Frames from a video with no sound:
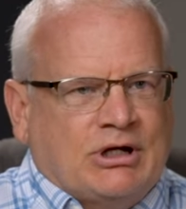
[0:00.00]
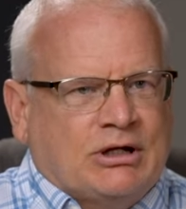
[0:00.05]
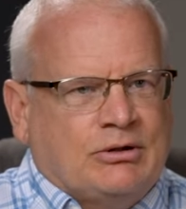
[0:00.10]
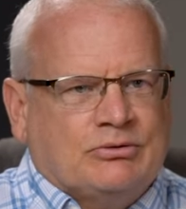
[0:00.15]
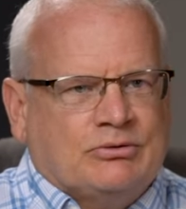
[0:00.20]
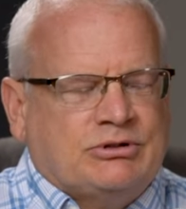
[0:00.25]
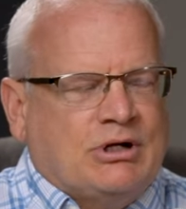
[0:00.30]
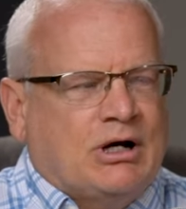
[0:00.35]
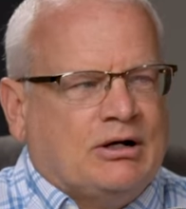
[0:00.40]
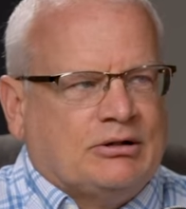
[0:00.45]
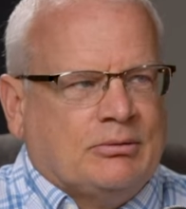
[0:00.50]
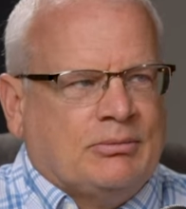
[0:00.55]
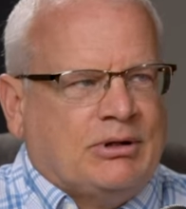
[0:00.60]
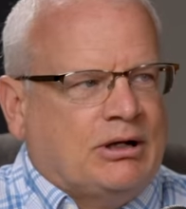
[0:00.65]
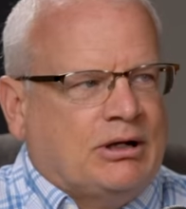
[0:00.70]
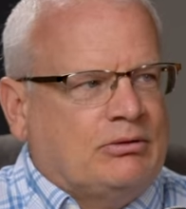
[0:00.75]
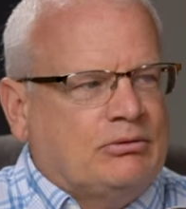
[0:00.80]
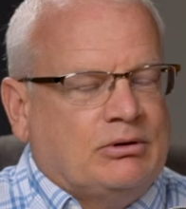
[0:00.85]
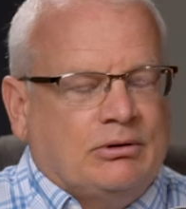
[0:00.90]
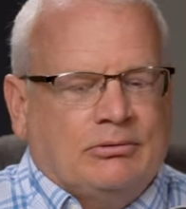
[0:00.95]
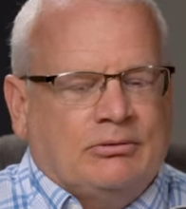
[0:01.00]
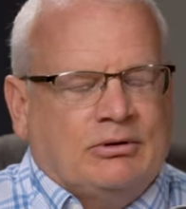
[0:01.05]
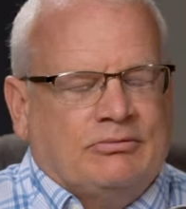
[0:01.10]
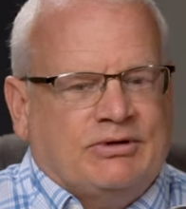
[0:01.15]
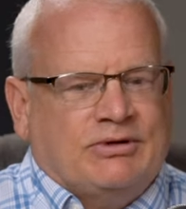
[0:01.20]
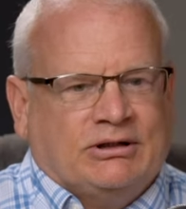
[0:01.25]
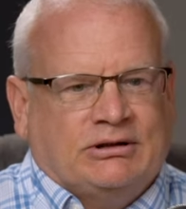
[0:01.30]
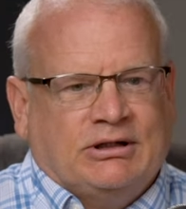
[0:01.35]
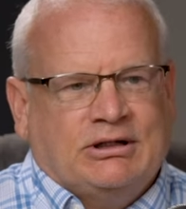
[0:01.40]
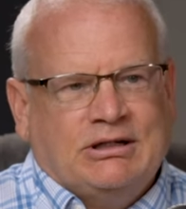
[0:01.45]
I don't talk about it. In
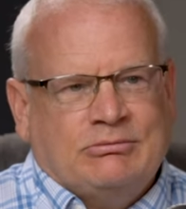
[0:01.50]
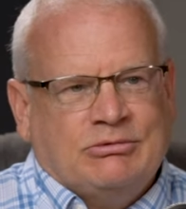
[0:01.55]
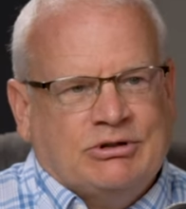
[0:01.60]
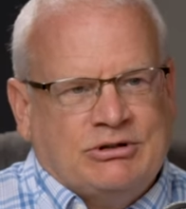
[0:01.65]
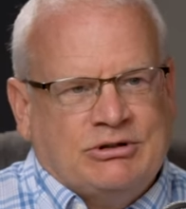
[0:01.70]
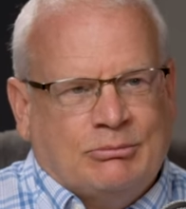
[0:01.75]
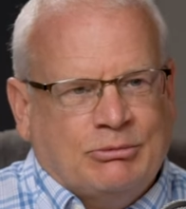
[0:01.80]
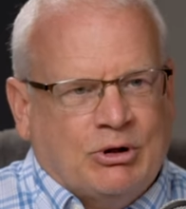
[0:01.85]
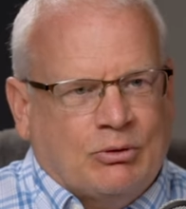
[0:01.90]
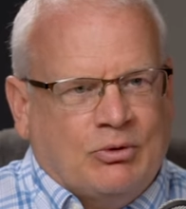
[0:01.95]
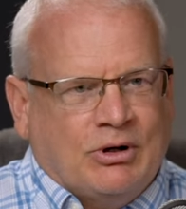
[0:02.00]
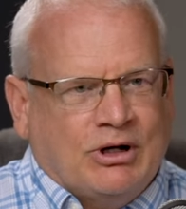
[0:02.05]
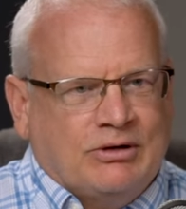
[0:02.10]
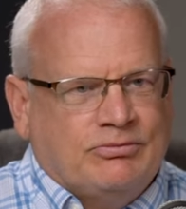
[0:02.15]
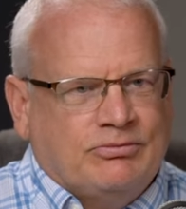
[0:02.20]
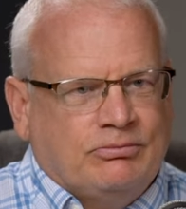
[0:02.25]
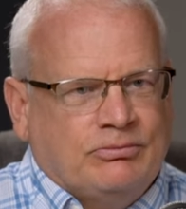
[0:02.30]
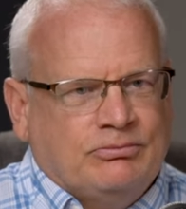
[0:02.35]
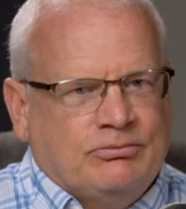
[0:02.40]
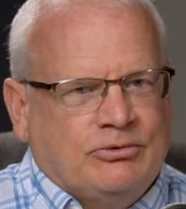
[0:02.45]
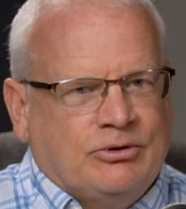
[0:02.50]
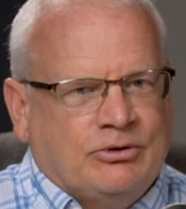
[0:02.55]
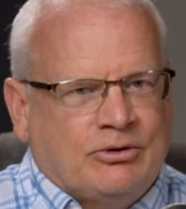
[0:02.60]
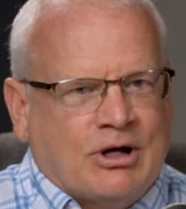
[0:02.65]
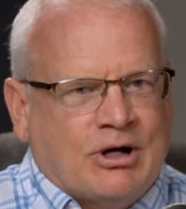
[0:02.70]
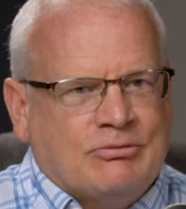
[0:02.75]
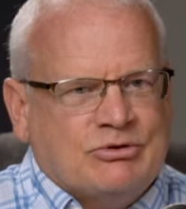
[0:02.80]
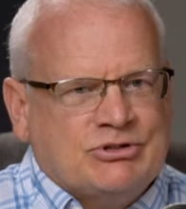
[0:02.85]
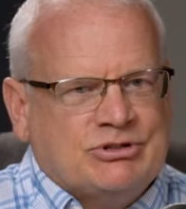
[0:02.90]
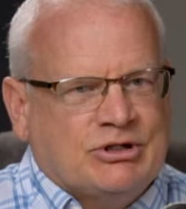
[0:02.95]
fact, I didn't even tell my wife the
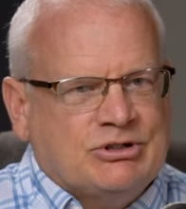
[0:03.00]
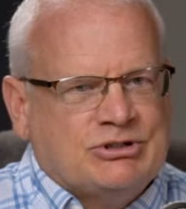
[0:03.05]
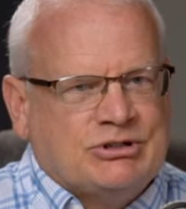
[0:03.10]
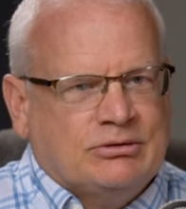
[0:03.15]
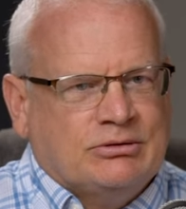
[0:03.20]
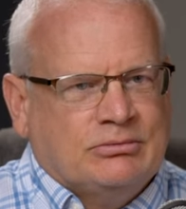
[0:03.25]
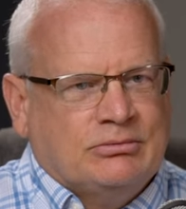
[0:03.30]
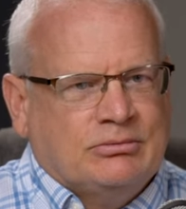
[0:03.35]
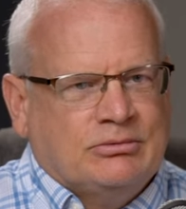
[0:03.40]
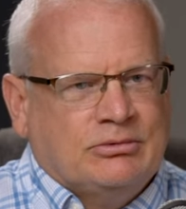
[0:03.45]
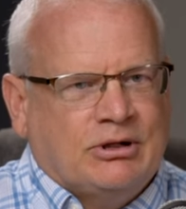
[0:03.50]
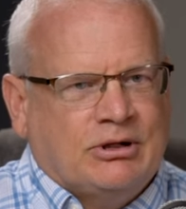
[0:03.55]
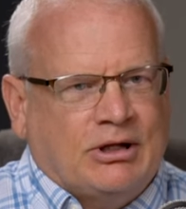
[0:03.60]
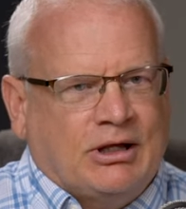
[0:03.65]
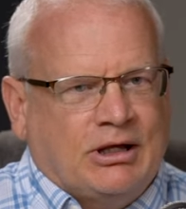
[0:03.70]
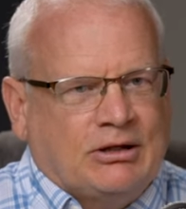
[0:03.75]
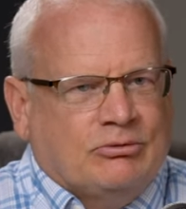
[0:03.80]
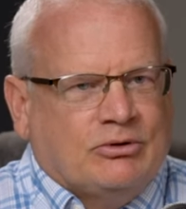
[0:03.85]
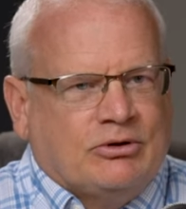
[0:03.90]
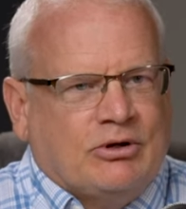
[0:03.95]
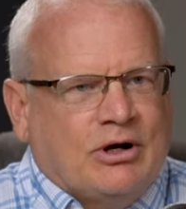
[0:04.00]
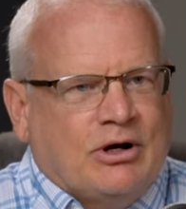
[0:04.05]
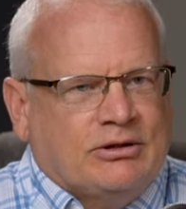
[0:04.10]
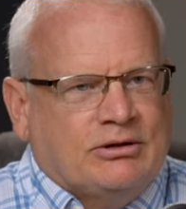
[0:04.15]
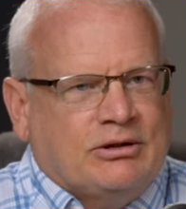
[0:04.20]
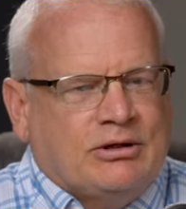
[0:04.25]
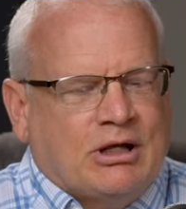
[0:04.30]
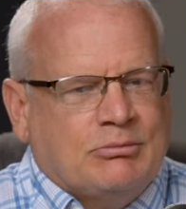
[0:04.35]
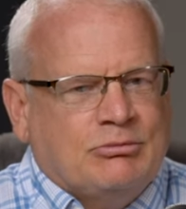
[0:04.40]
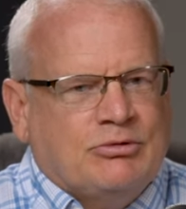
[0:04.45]
conversation that I had with God the
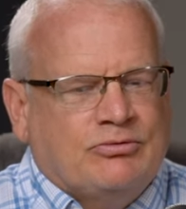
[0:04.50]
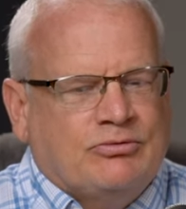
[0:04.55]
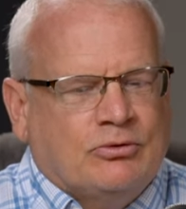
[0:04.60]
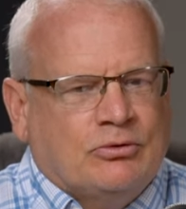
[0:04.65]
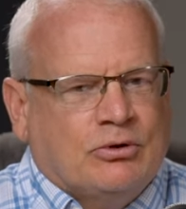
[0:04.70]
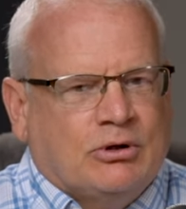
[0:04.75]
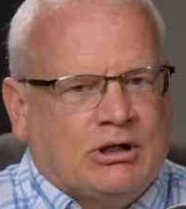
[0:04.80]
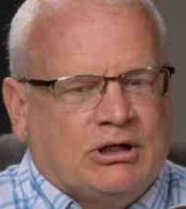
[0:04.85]
night before.